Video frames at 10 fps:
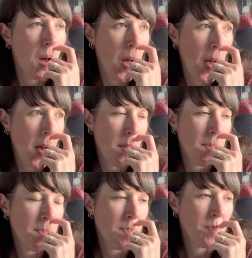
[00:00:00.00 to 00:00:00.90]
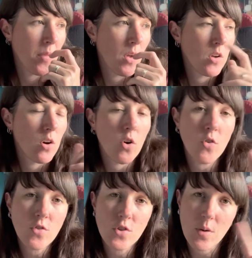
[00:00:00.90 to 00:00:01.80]
Um,
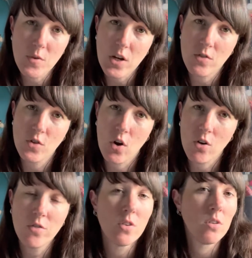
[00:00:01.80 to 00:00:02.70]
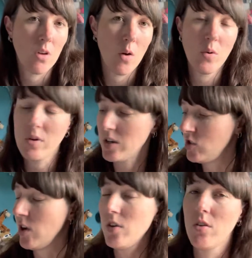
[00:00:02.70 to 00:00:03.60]
on the subject of Toft, I will get to
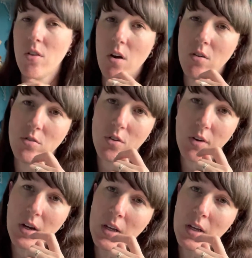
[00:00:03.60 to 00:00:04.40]
show you the yarn, sorry.